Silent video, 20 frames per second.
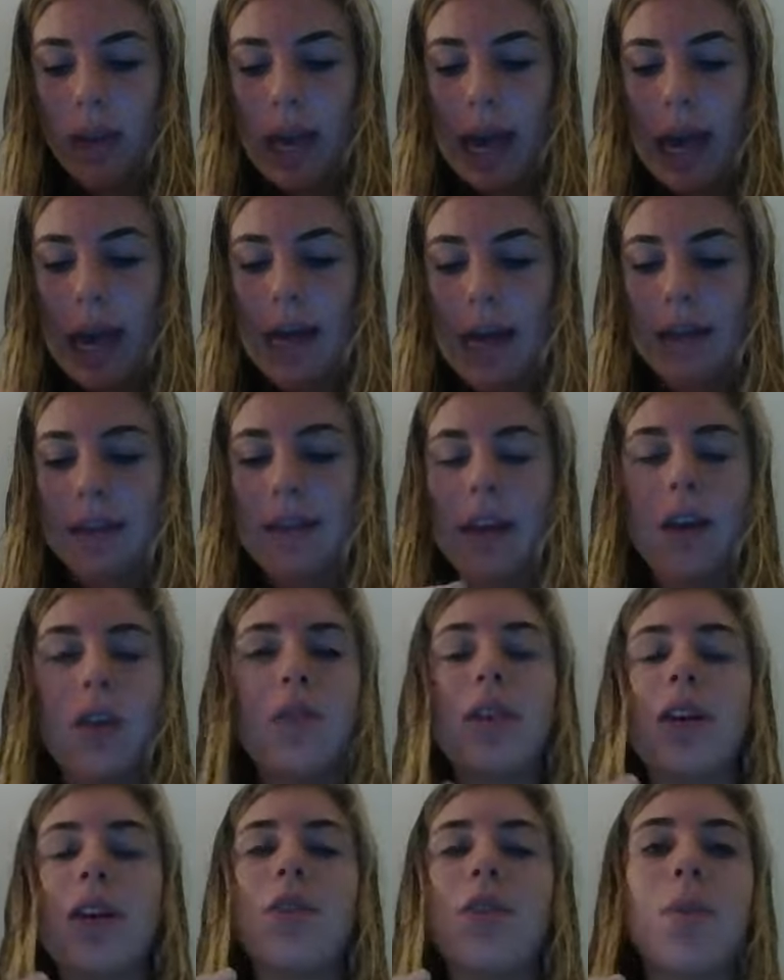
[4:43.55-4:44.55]
And they
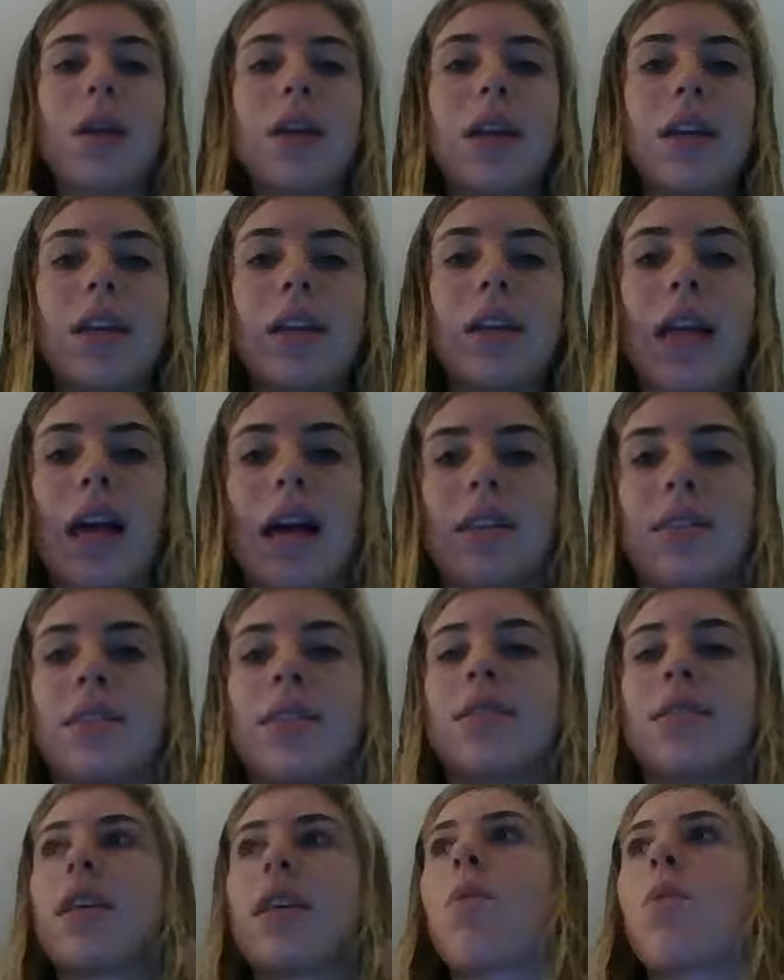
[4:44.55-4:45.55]
don't let you bring it in class.
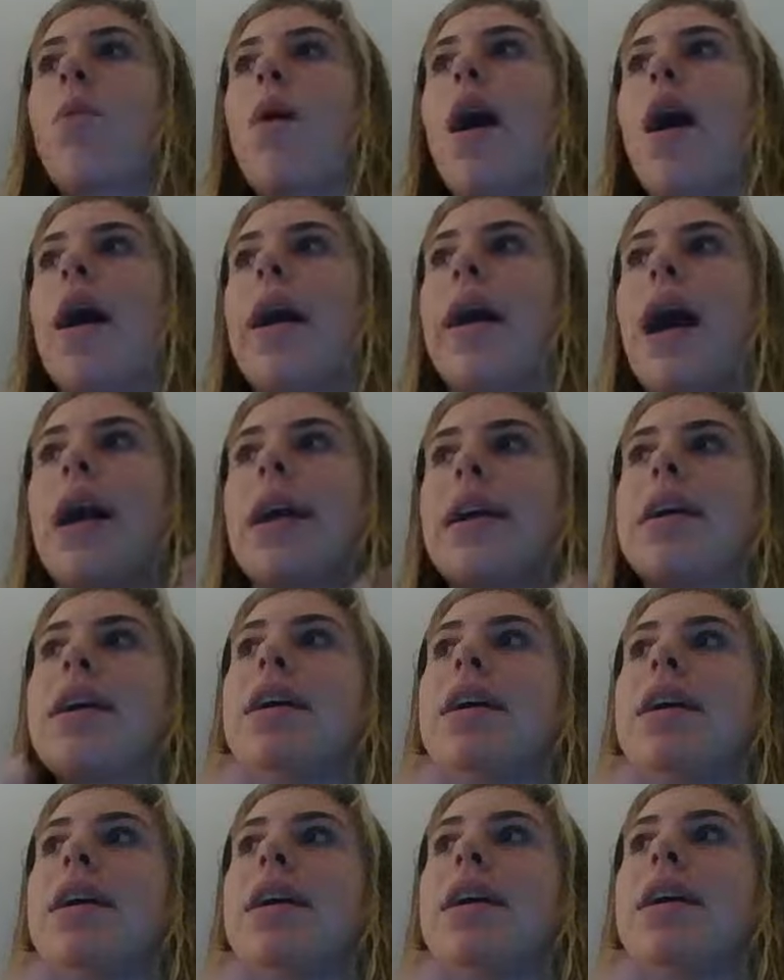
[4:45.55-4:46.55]
It's like, why? I get
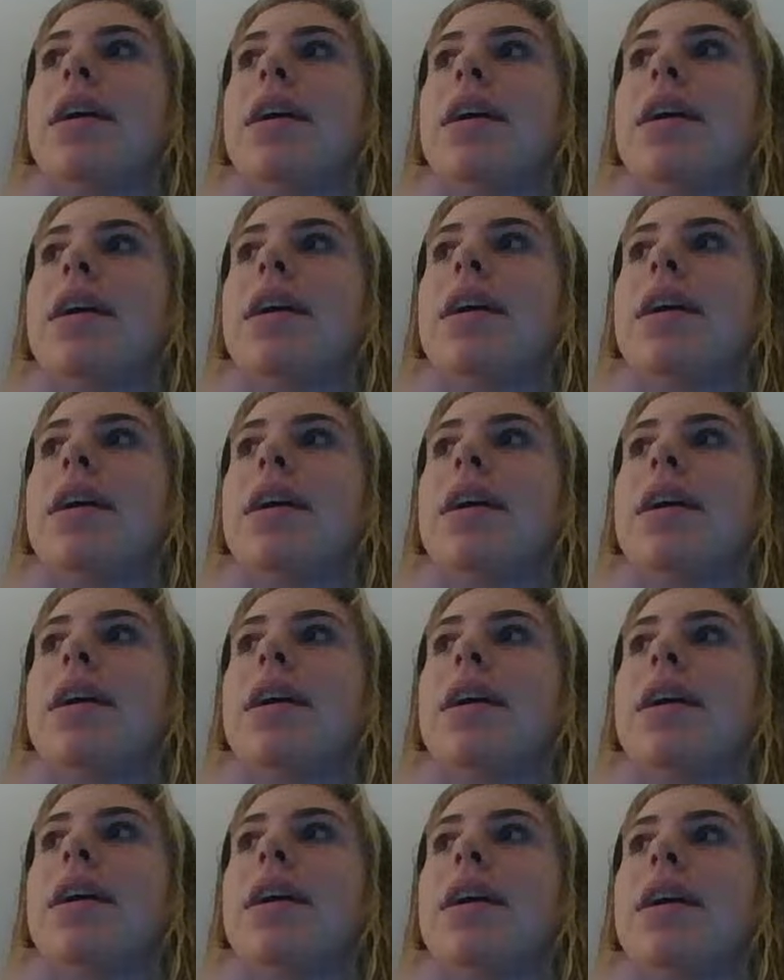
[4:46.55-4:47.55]
it, you can
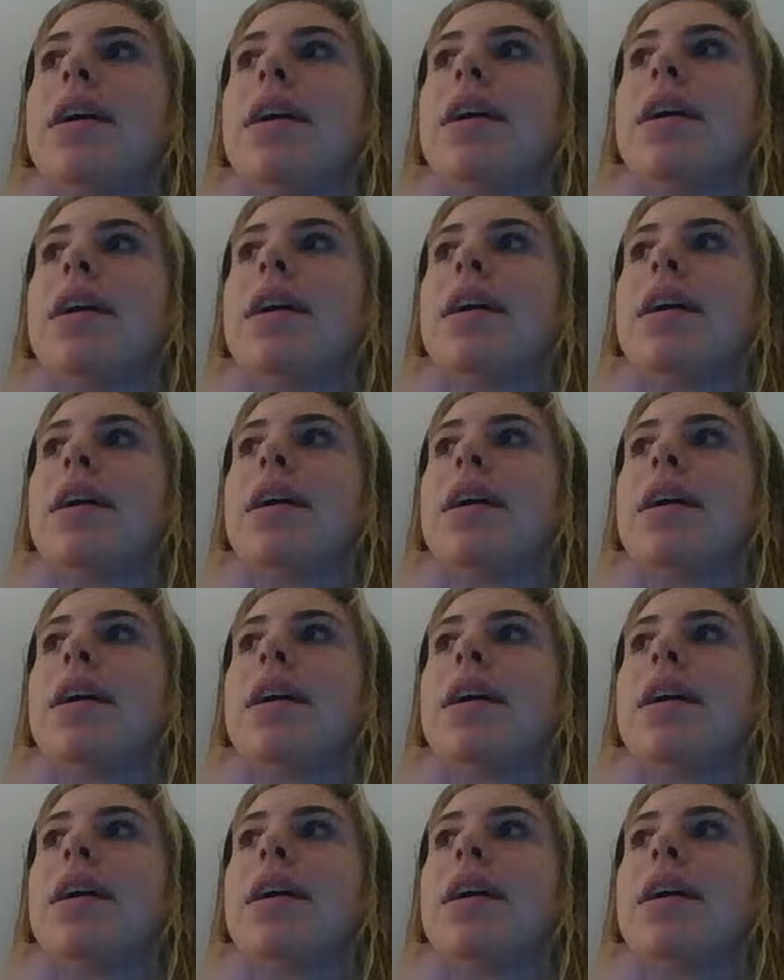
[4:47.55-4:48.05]
trip on it,